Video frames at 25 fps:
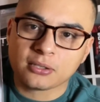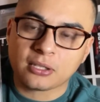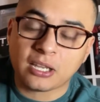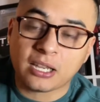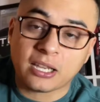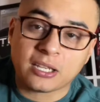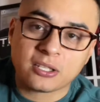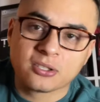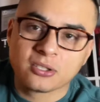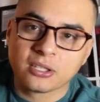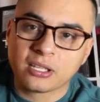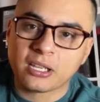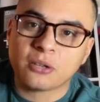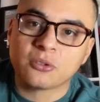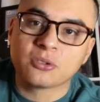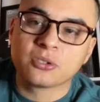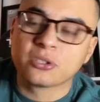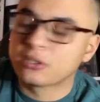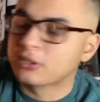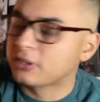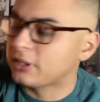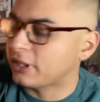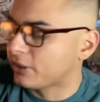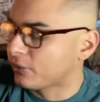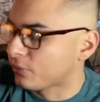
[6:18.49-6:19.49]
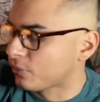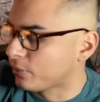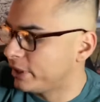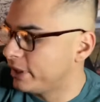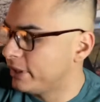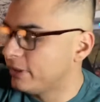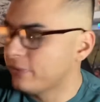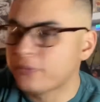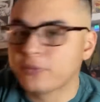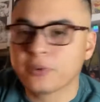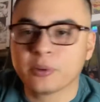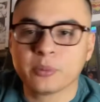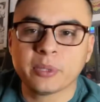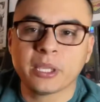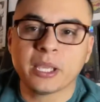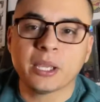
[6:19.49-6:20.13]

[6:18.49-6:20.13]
Actually, I was just like reading from